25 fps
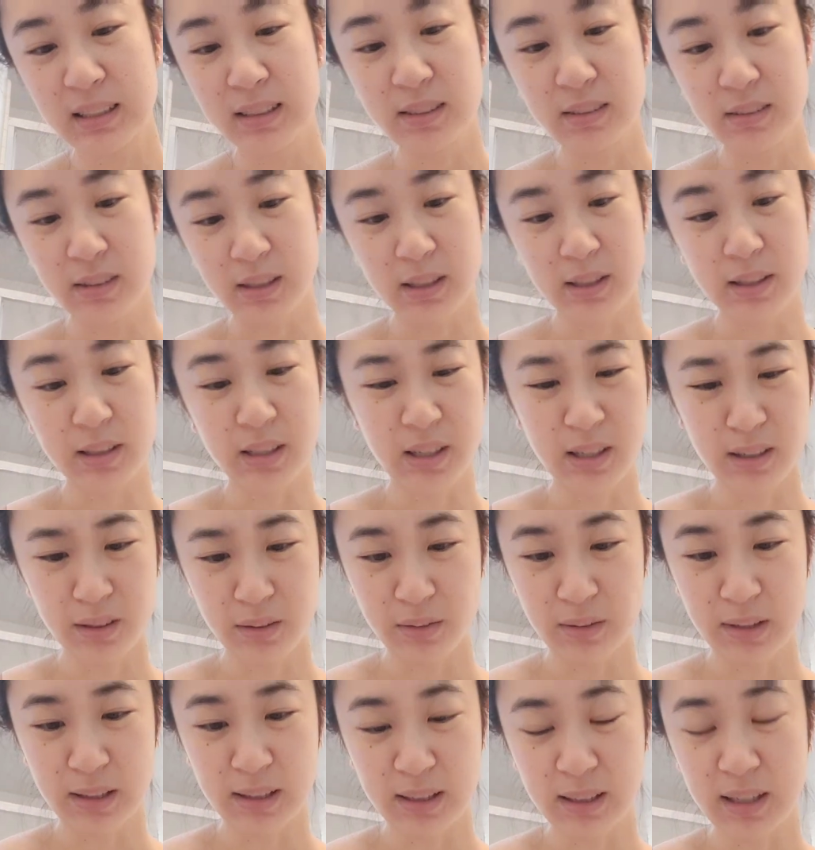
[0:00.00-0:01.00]
okay, I kind
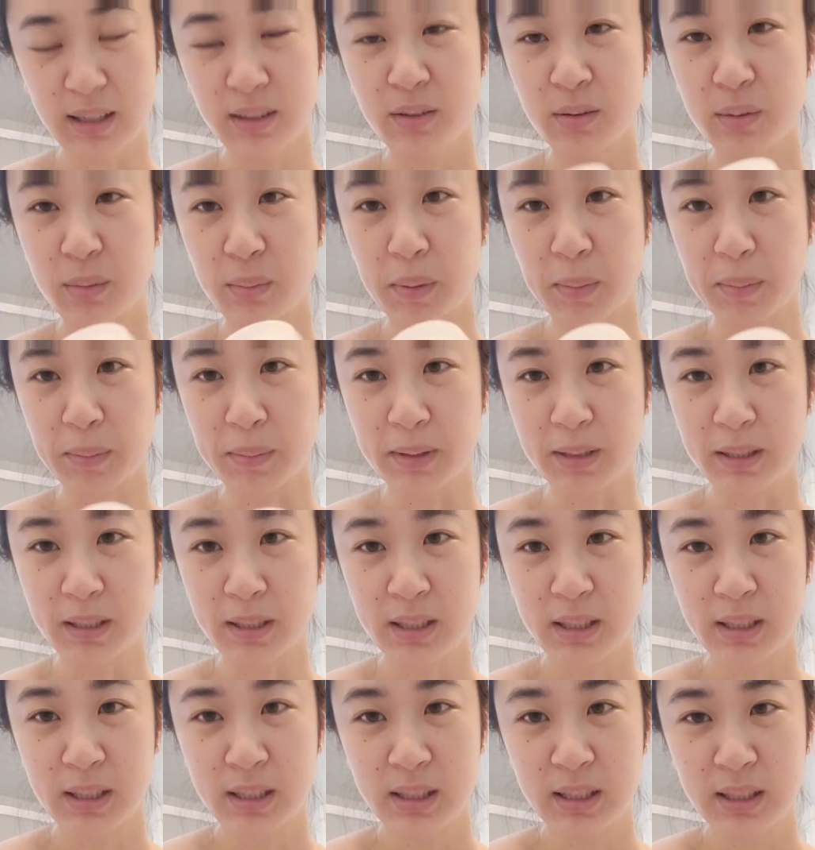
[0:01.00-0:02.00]
of like, I don't remember.
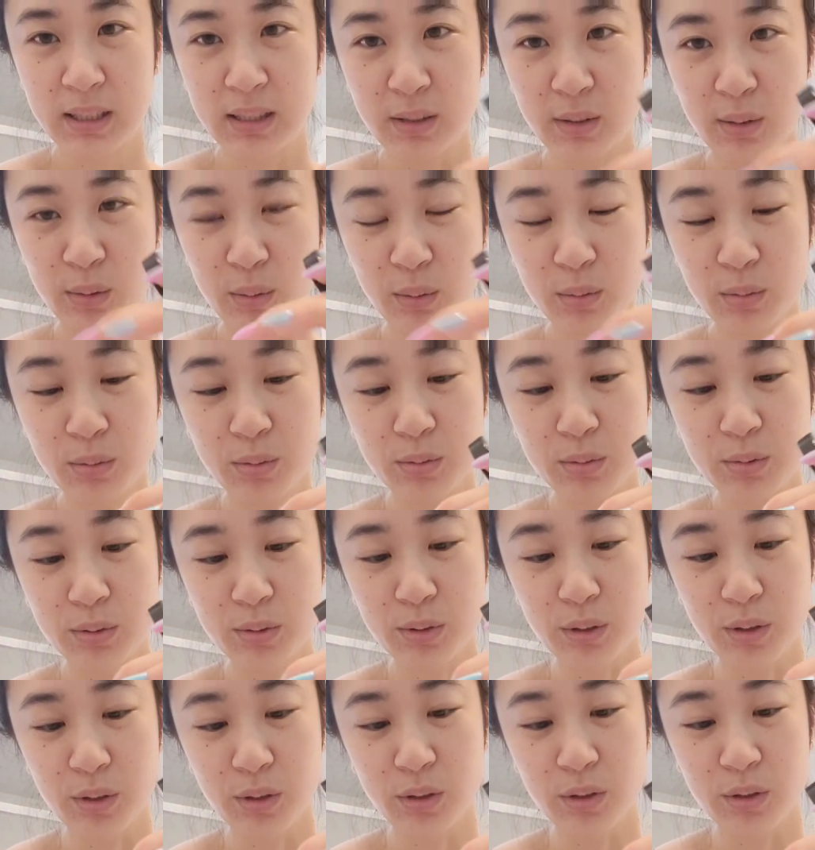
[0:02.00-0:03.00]
The holes,
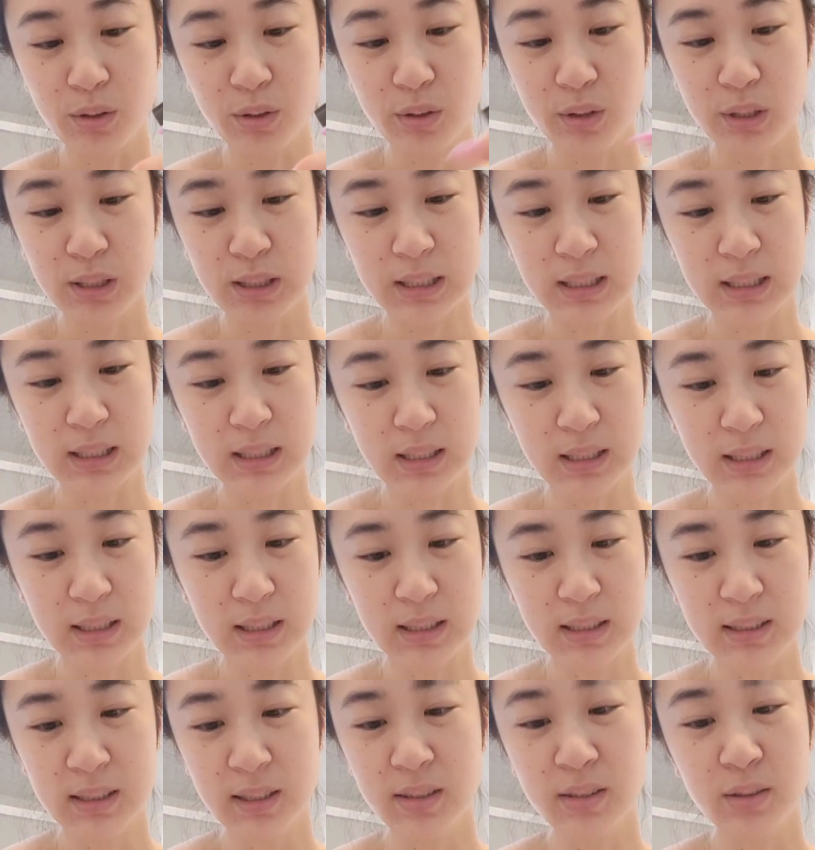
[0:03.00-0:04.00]

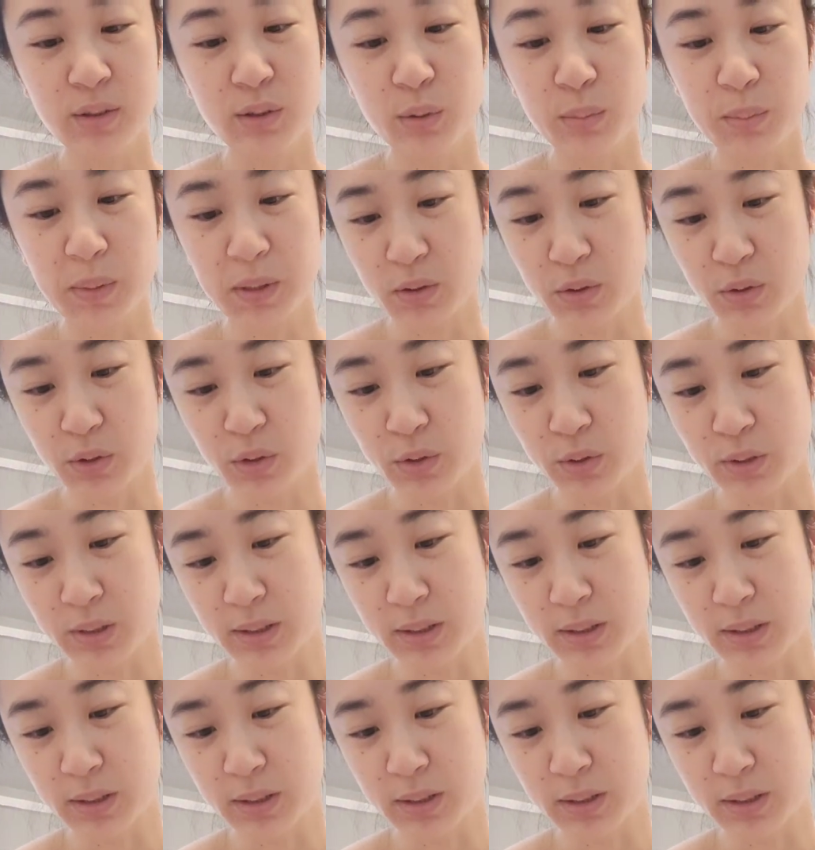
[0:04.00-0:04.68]
it's either too much or too